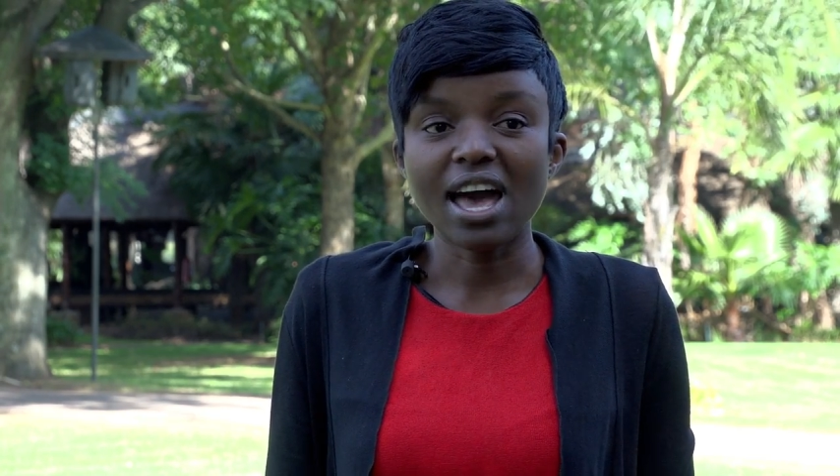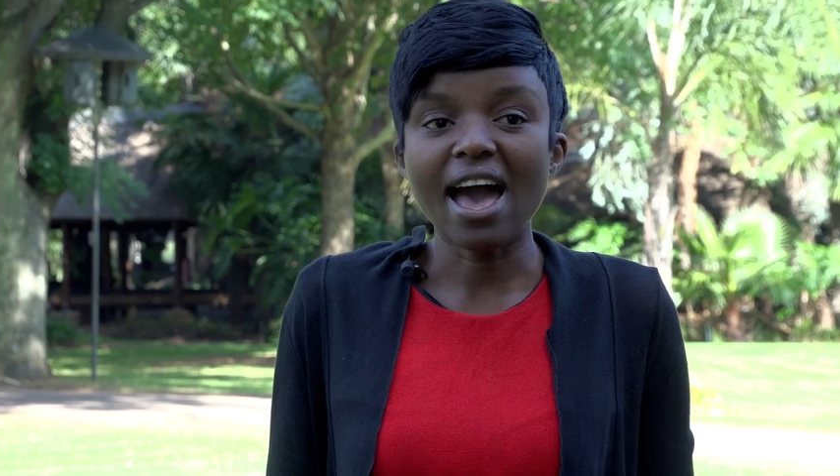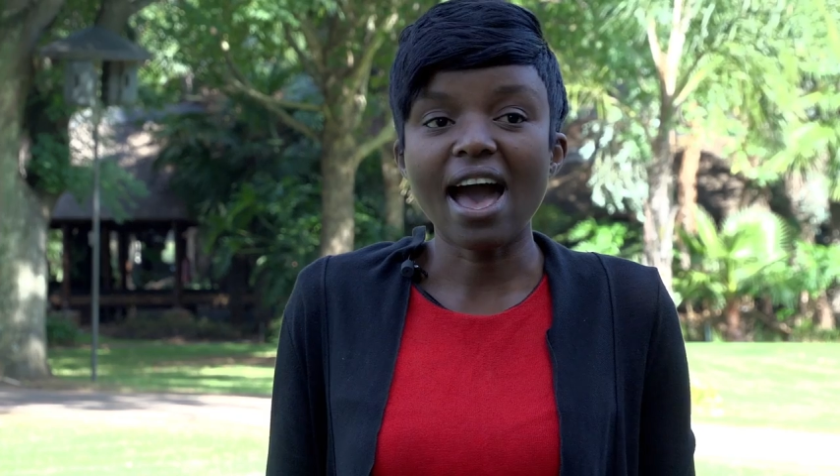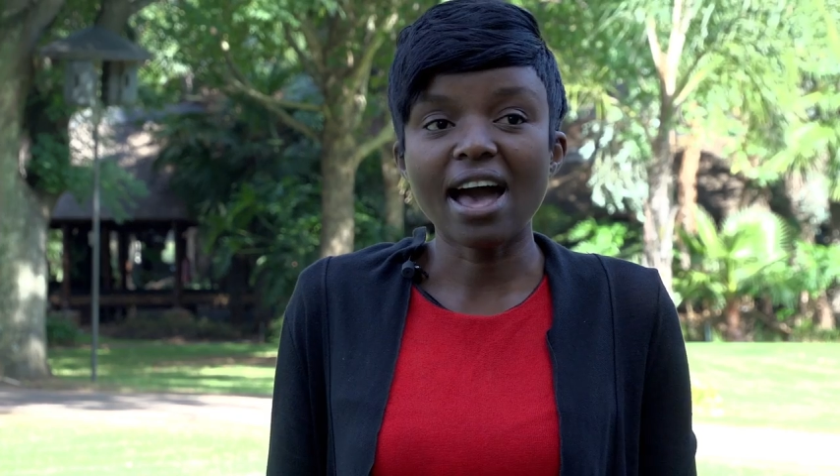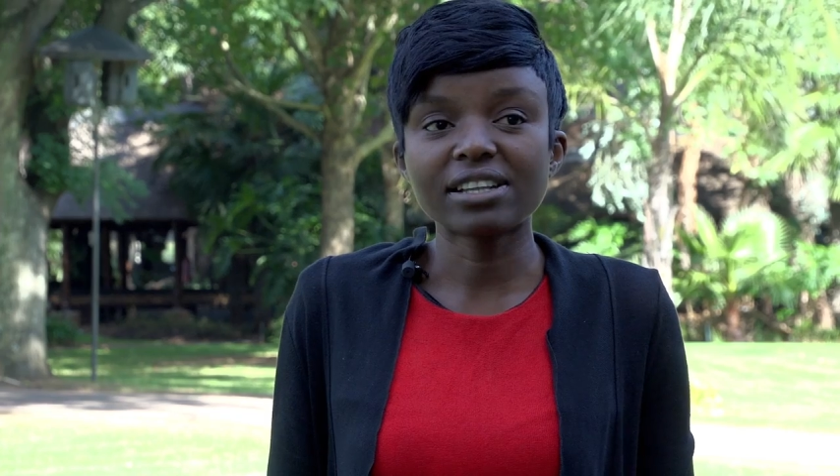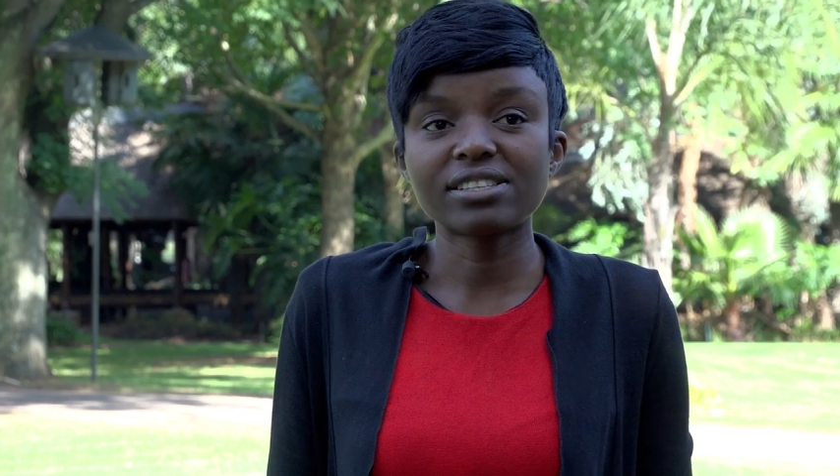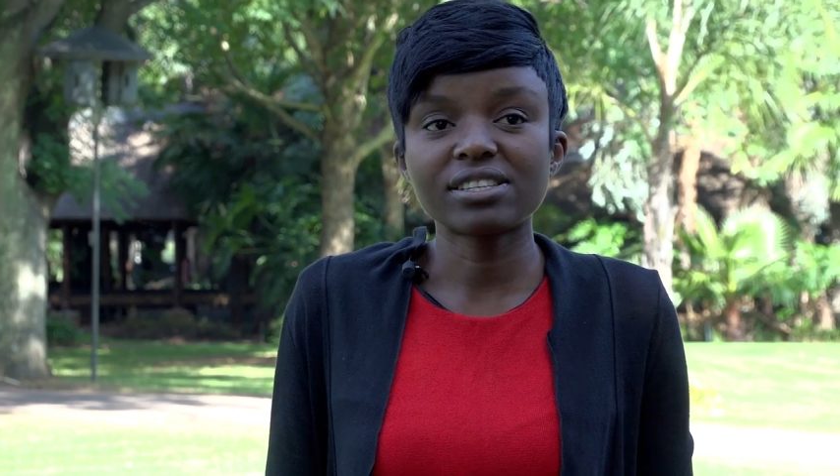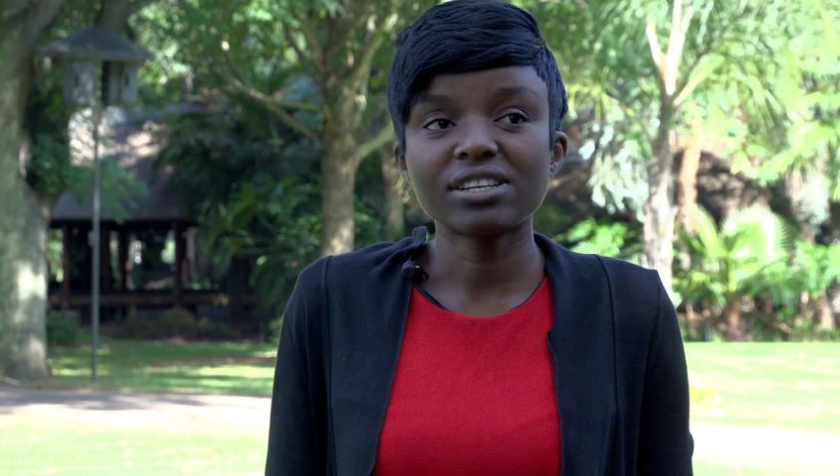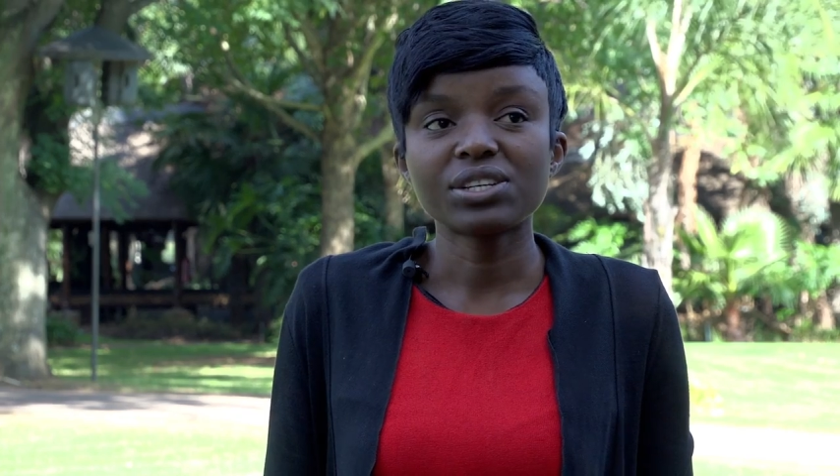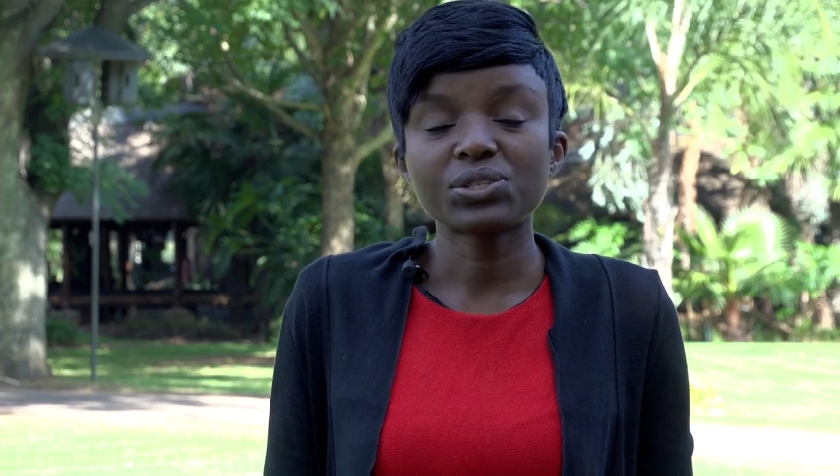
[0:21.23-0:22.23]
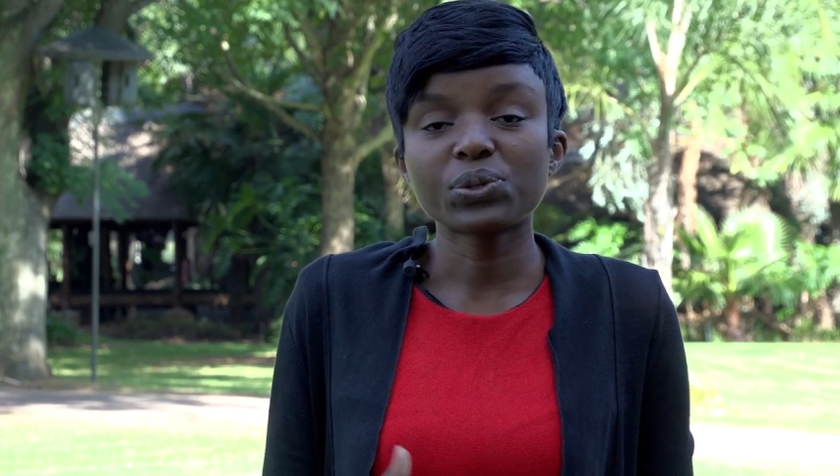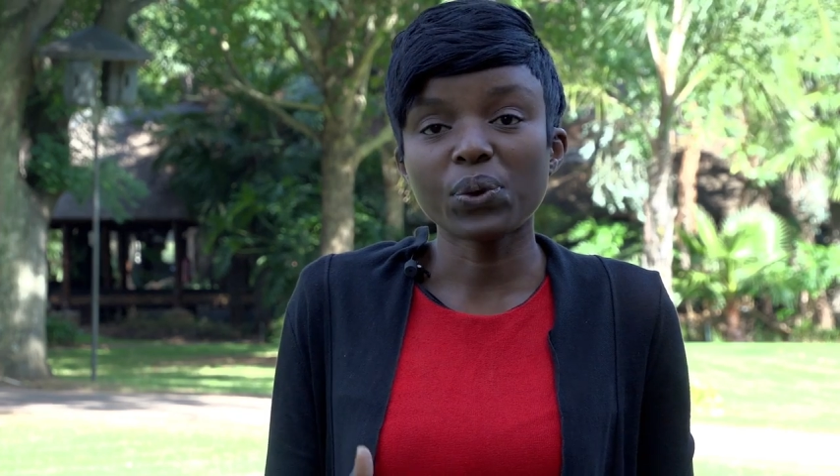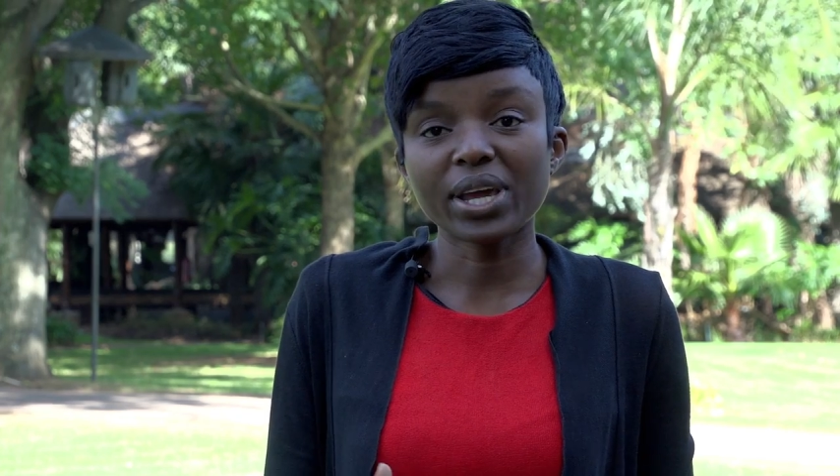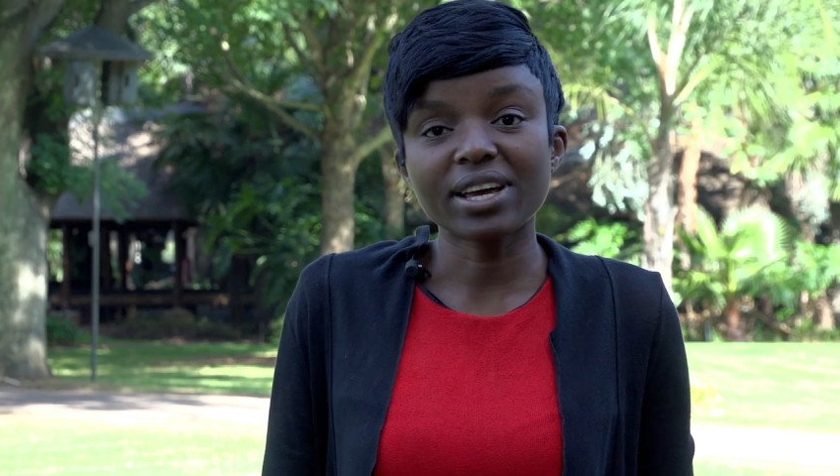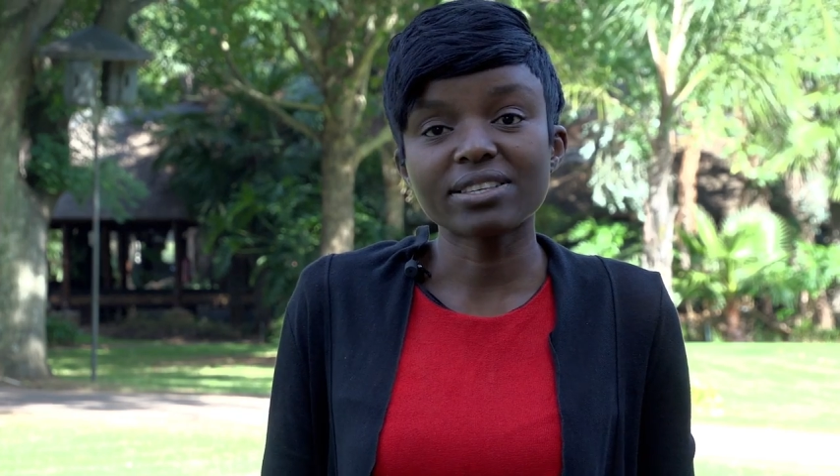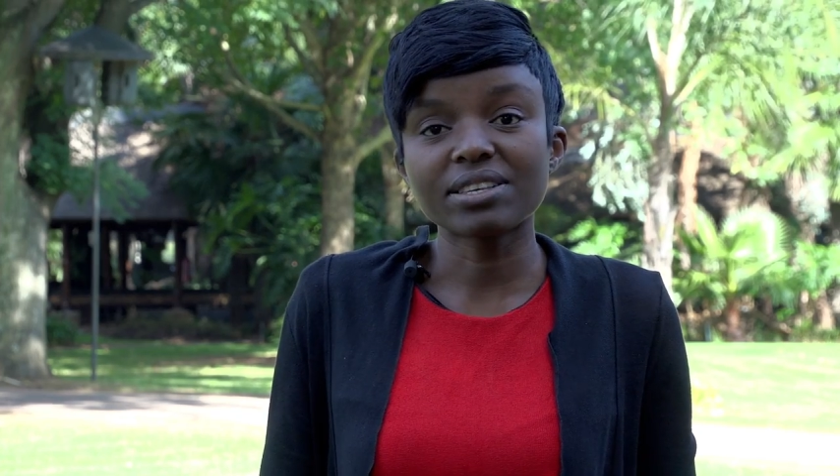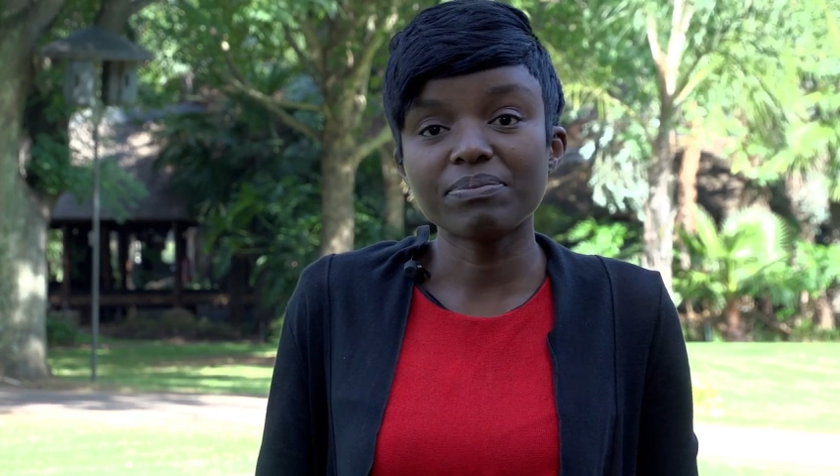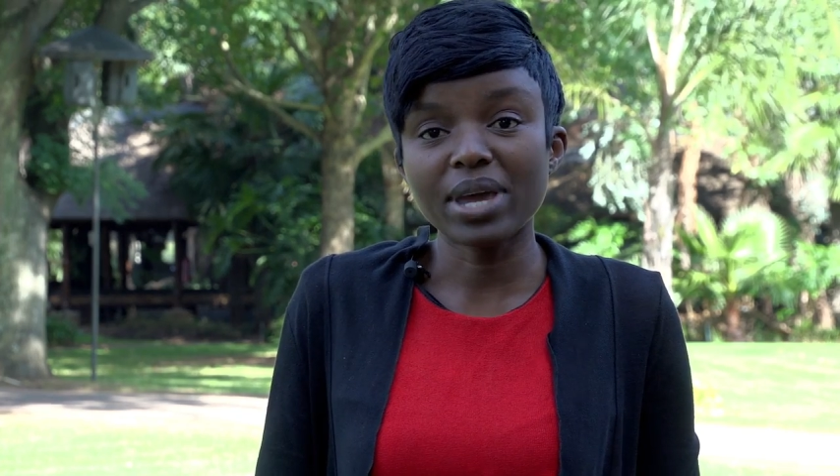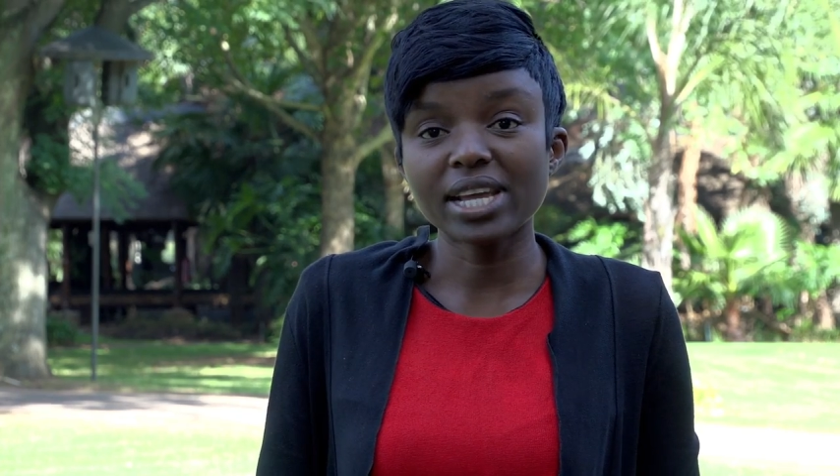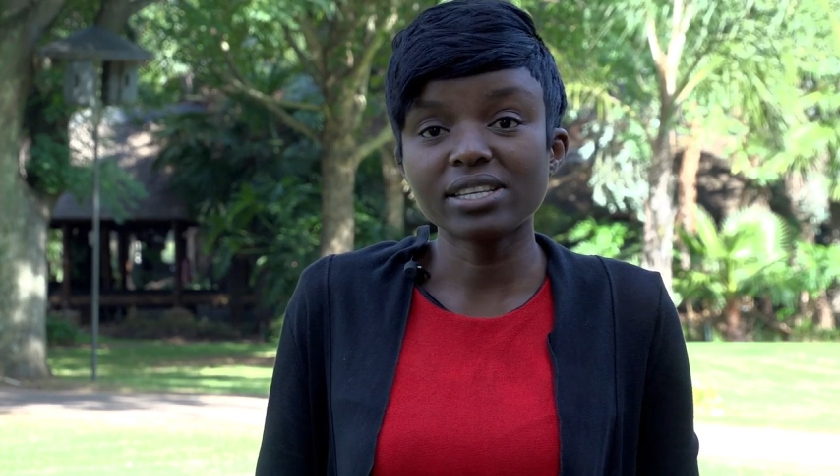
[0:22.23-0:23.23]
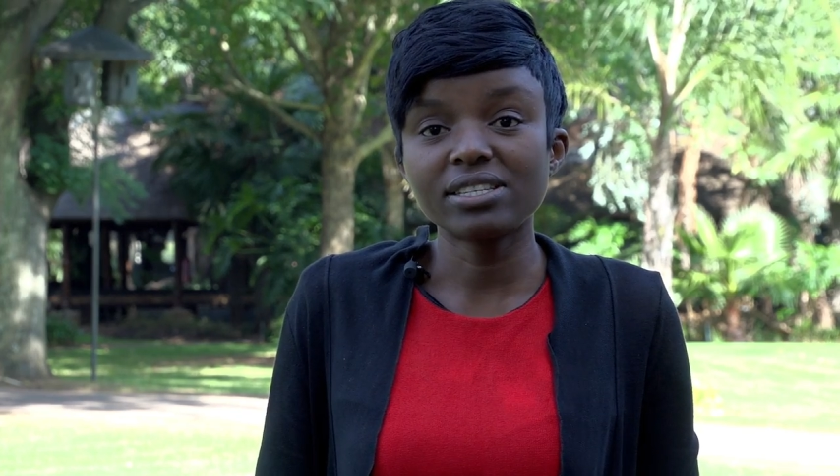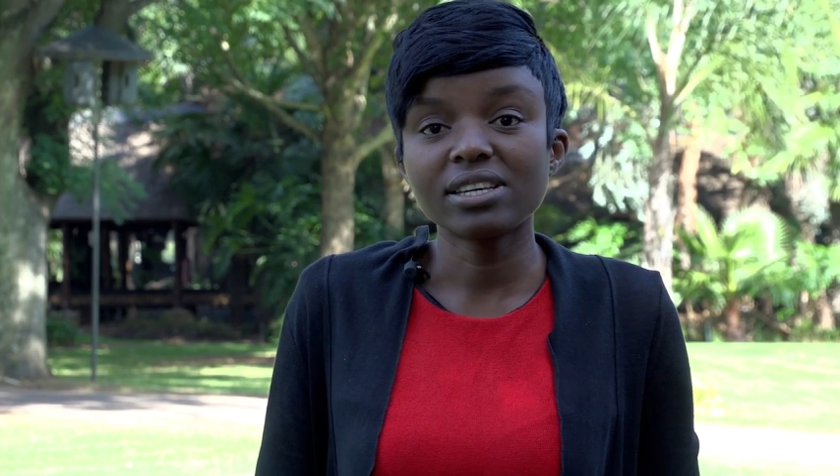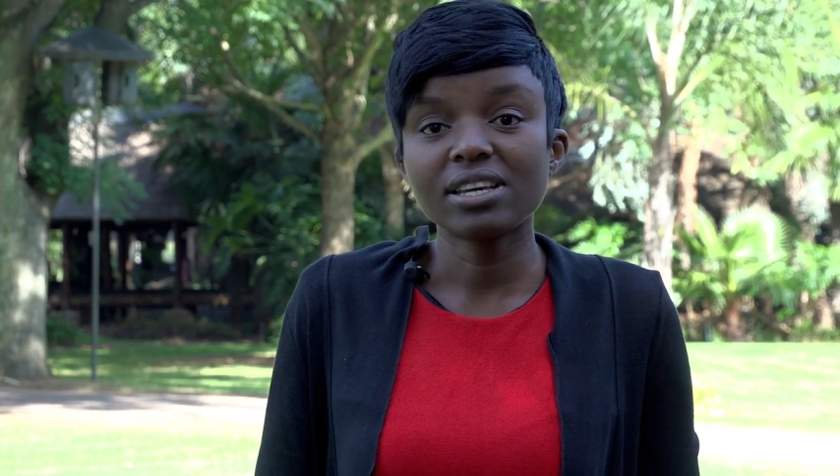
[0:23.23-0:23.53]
I had to work as a maid